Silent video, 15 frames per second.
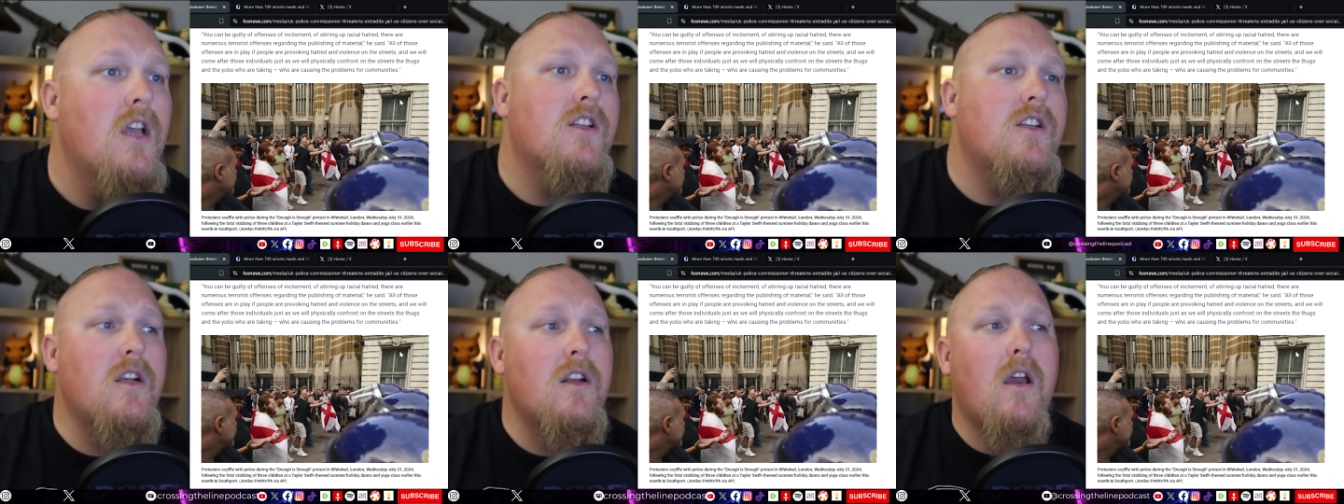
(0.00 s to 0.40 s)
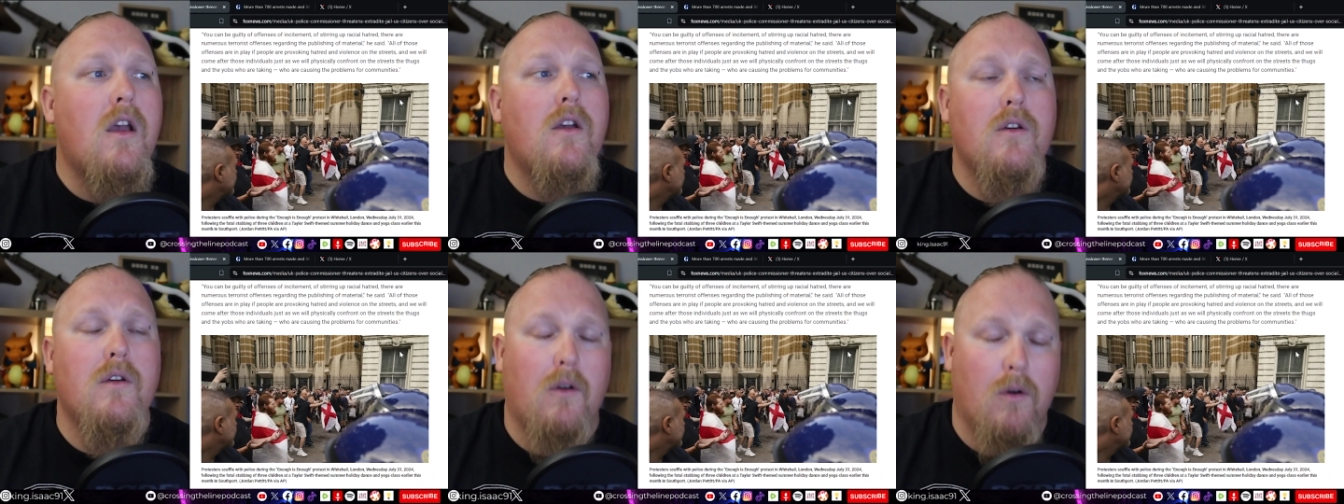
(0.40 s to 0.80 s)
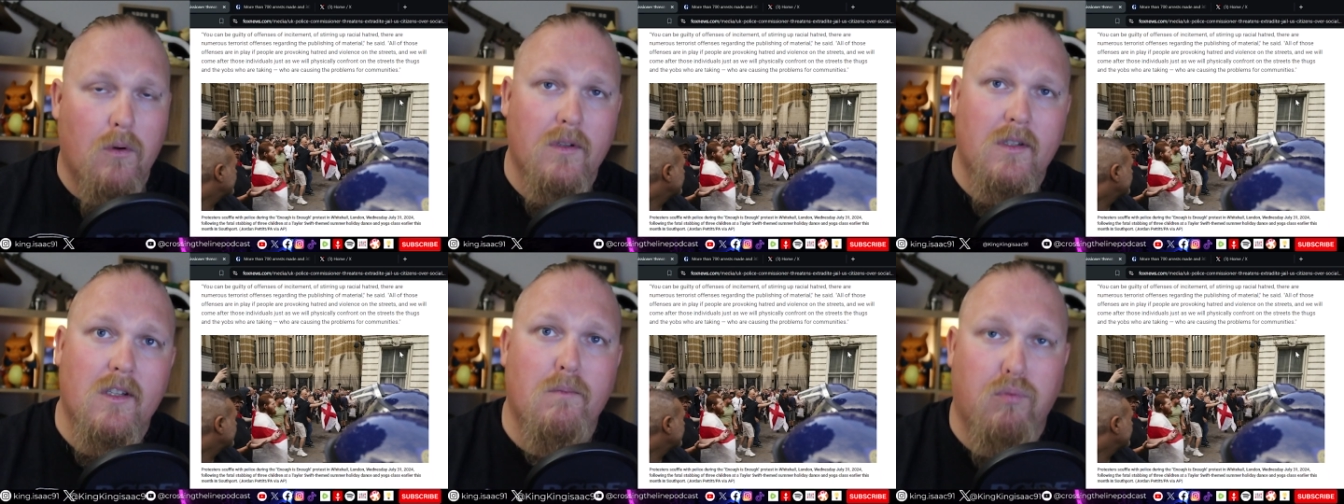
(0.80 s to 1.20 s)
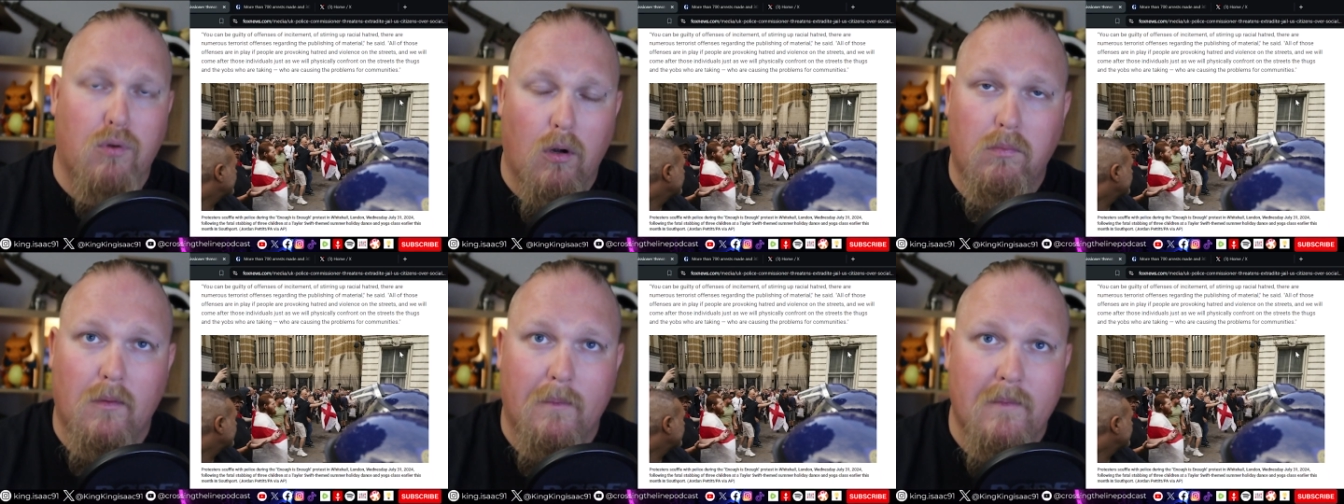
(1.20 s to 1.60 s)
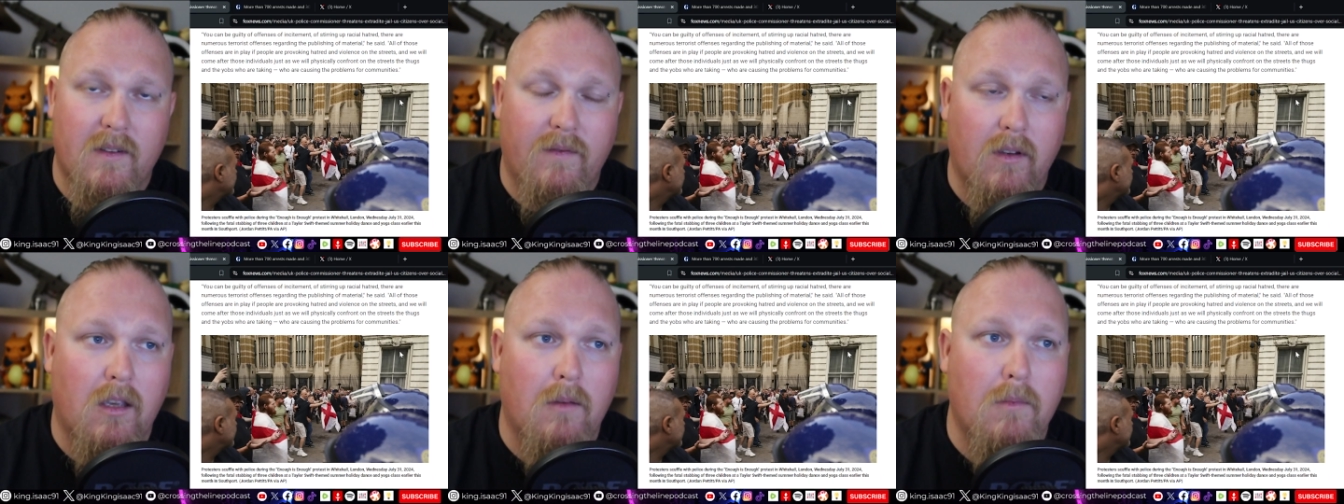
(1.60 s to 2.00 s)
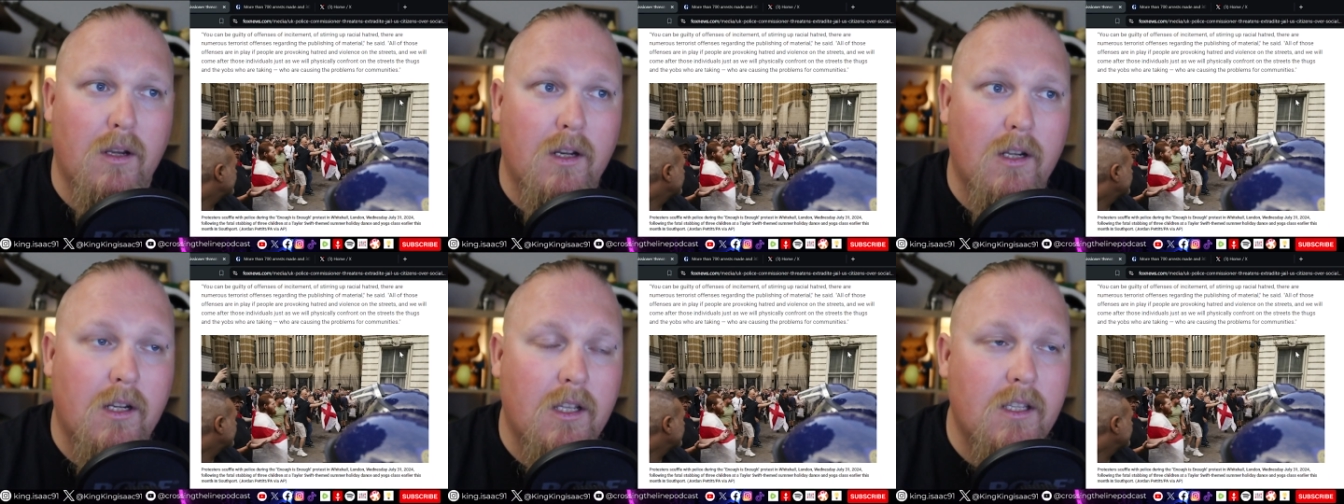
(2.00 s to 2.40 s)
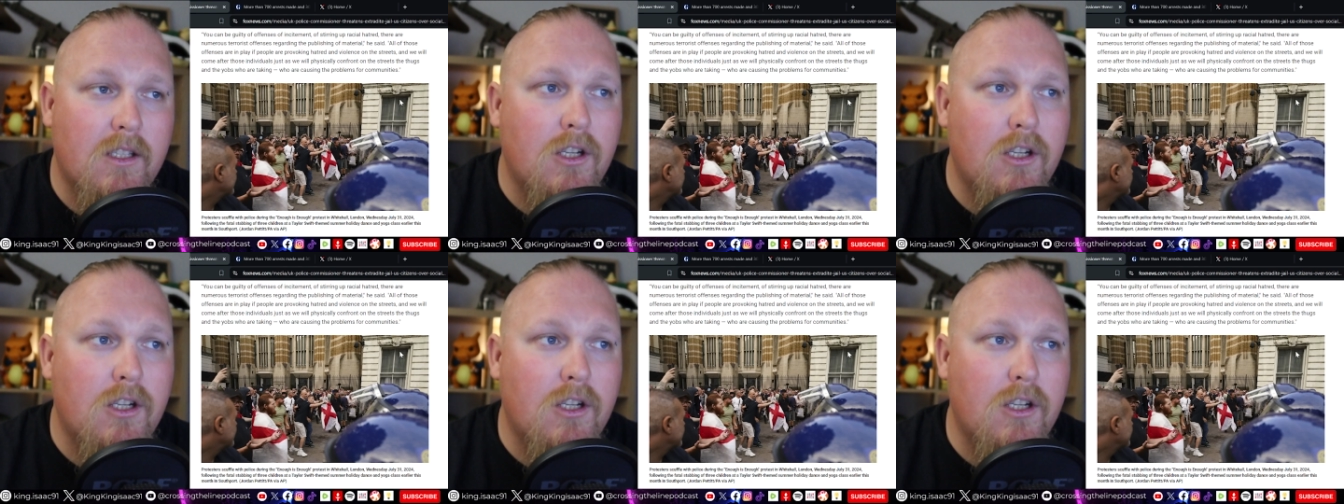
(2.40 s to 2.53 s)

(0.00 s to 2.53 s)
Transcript: Do you know who causes problems for communities?